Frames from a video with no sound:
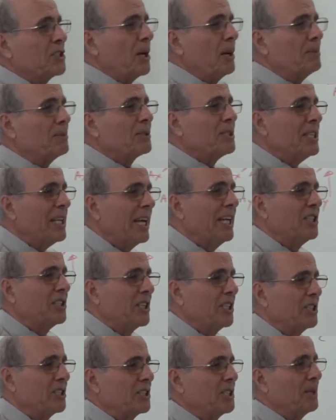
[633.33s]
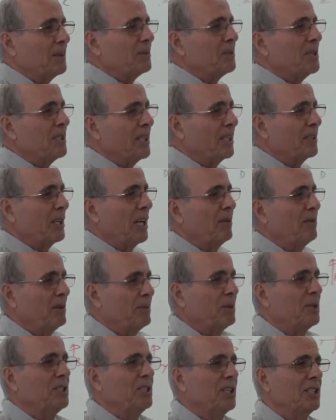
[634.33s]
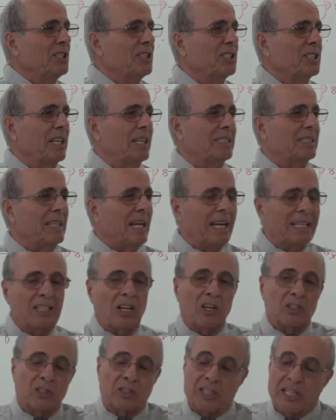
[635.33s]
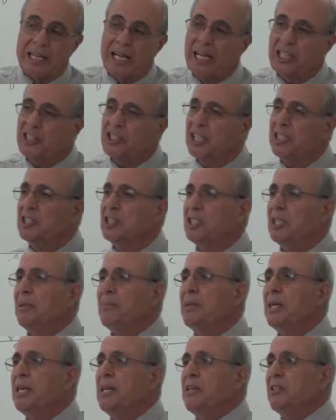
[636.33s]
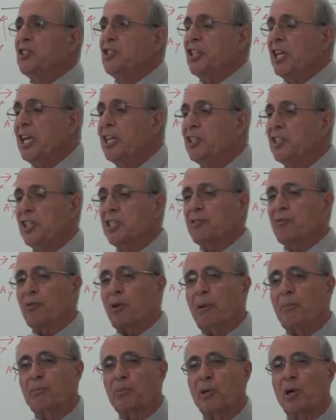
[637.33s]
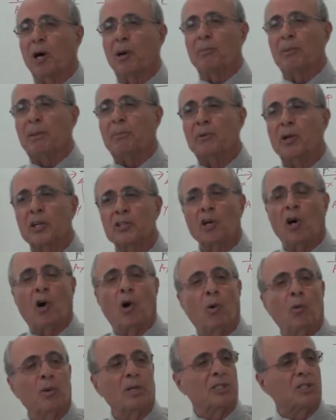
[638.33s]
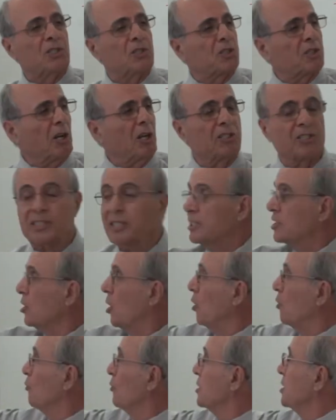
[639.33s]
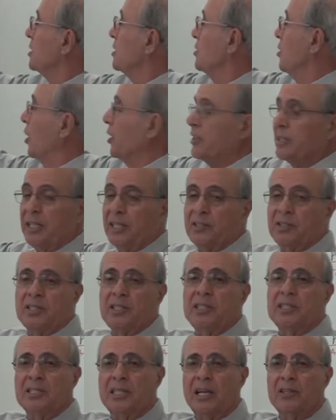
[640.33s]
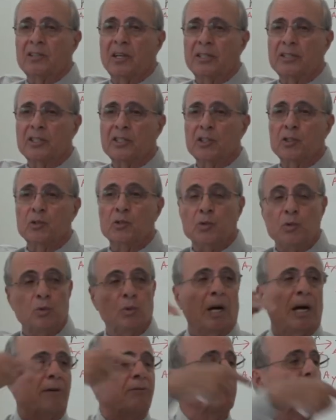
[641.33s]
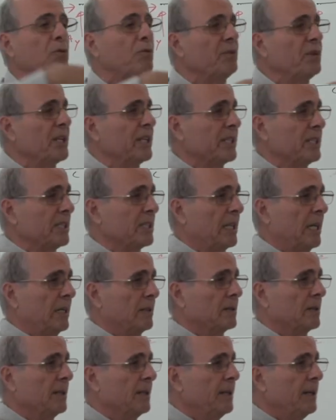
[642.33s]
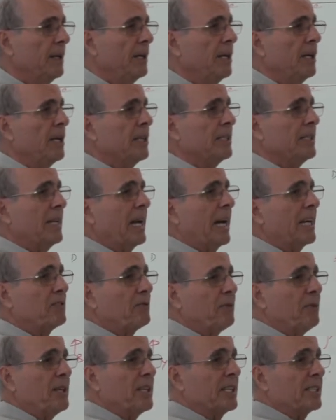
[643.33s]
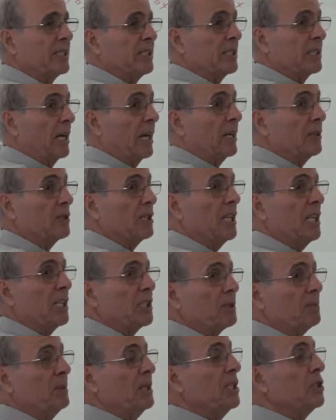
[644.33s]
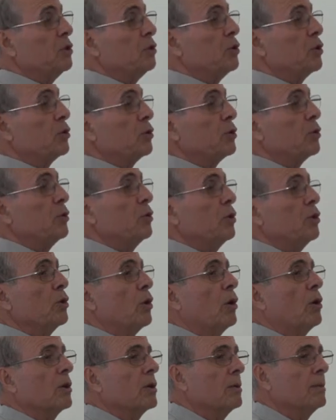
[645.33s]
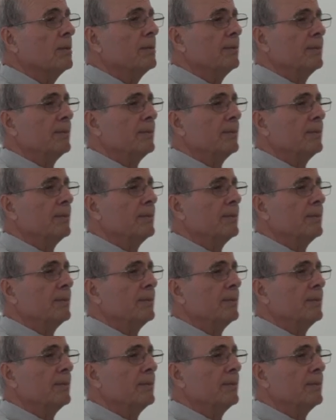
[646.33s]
some relationships. Yeah, everybody understand that relationship changes from problem. Not always is constant. It's always is not this. Is that understood? You have to figure it out. That figure it out. It means you should do your